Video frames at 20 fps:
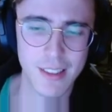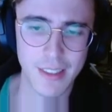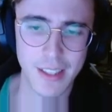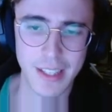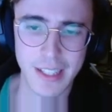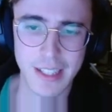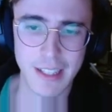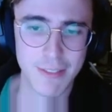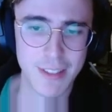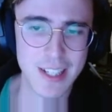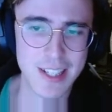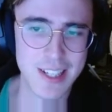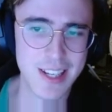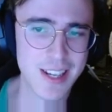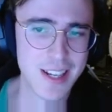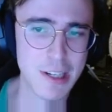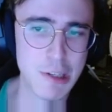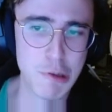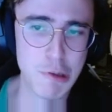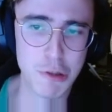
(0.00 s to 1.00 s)
like if they
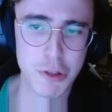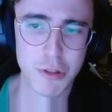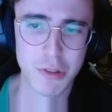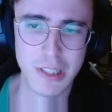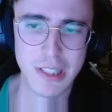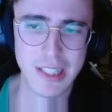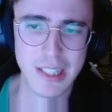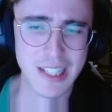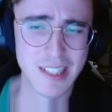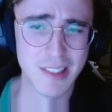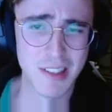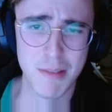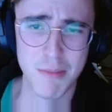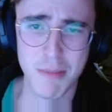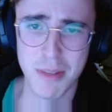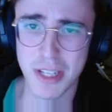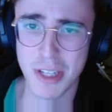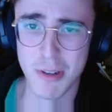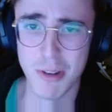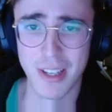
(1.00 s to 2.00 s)
take it neutrally, that's going to
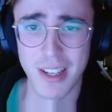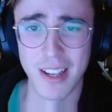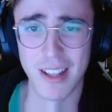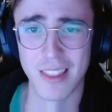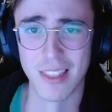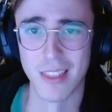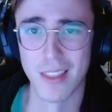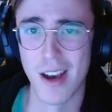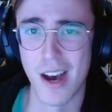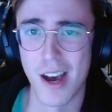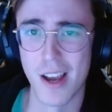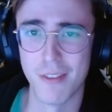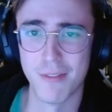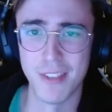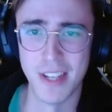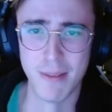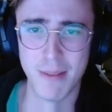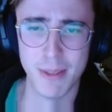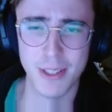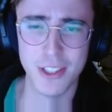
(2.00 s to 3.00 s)
be doing a lot of
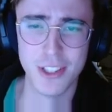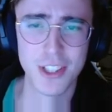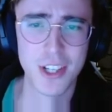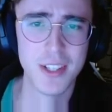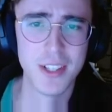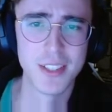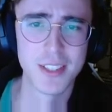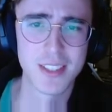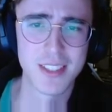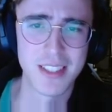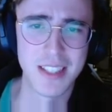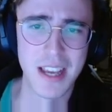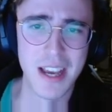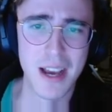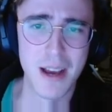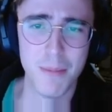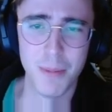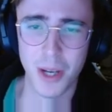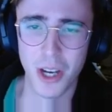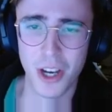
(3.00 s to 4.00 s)
damage.
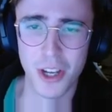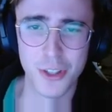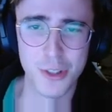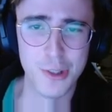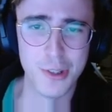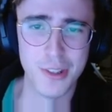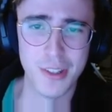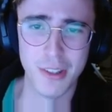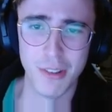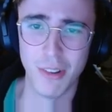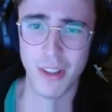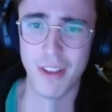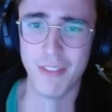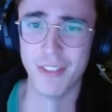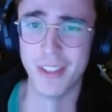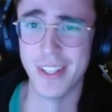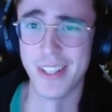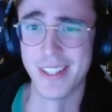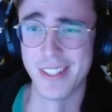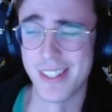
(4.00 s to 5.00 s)
Stab,
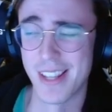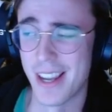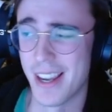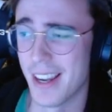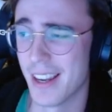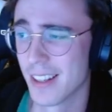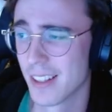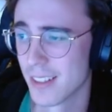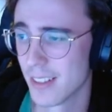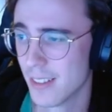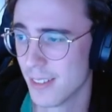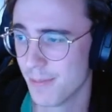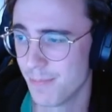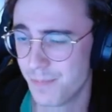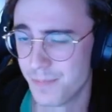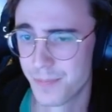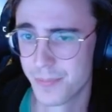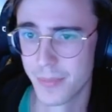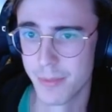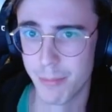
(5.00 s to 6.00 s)
111 attack.
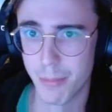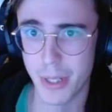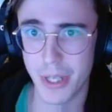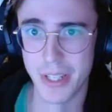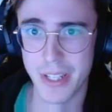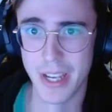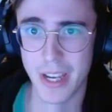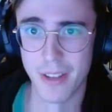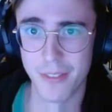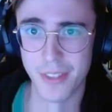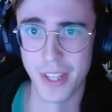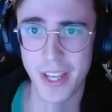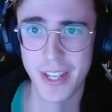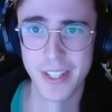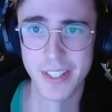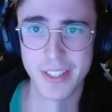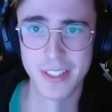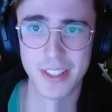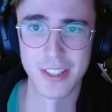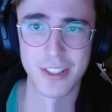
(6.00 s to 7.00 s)
But yeah,
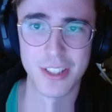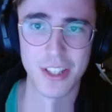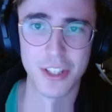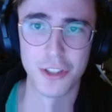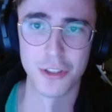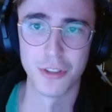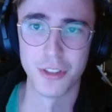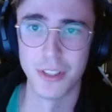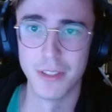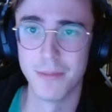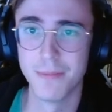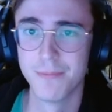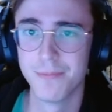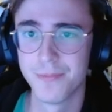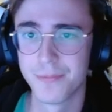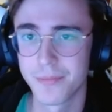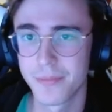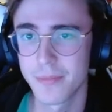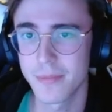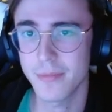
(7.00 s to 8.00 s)
that is essentially
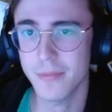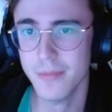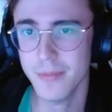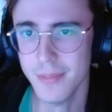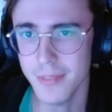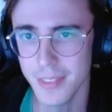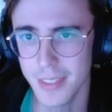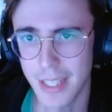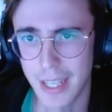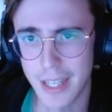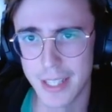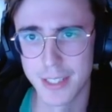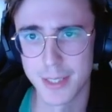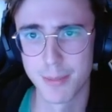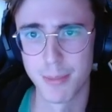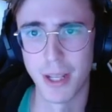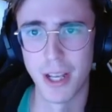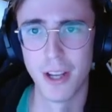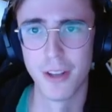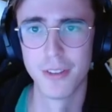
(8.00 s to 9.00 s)

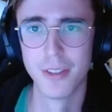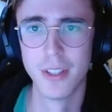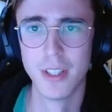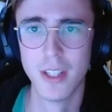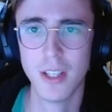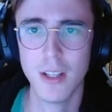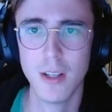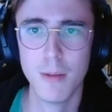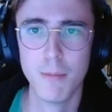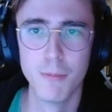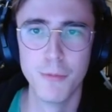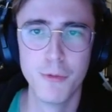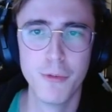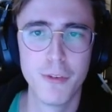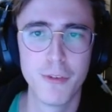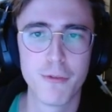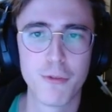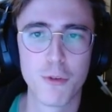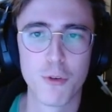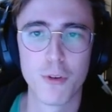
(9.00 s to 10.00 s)
Exploud.
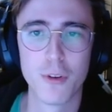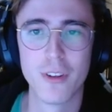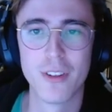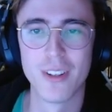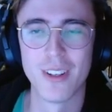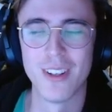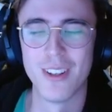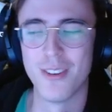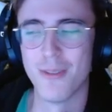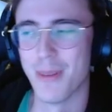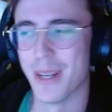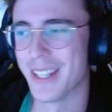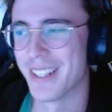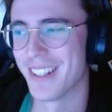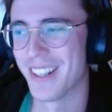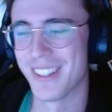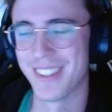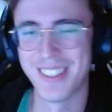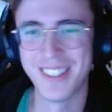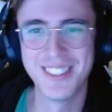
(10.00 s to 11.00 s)
Moving forward, oh my
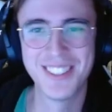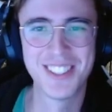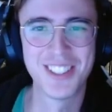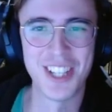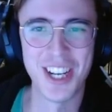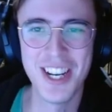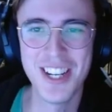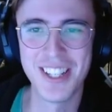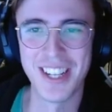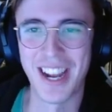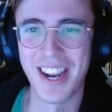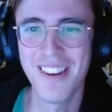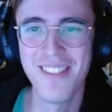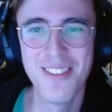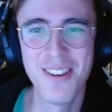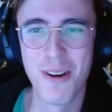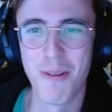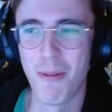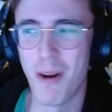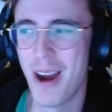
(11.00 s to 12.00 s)
god, these change. I
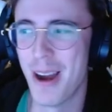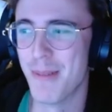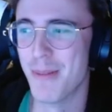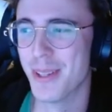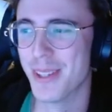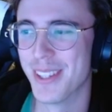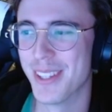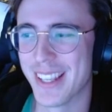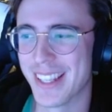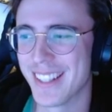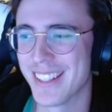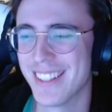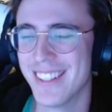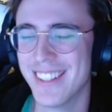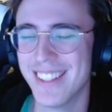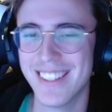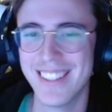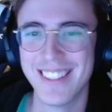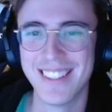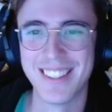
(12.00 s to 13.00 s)
don't know why, but like
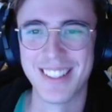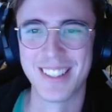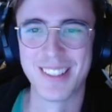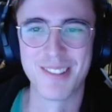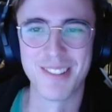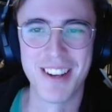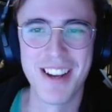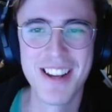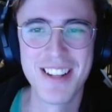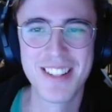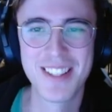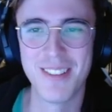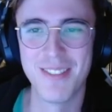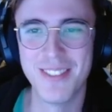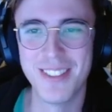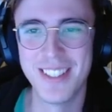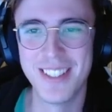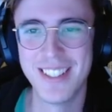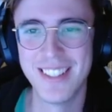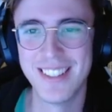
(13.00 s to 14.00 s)
the
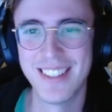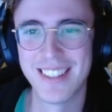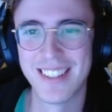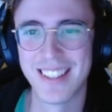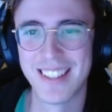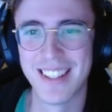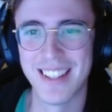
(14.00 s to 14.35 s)
creativity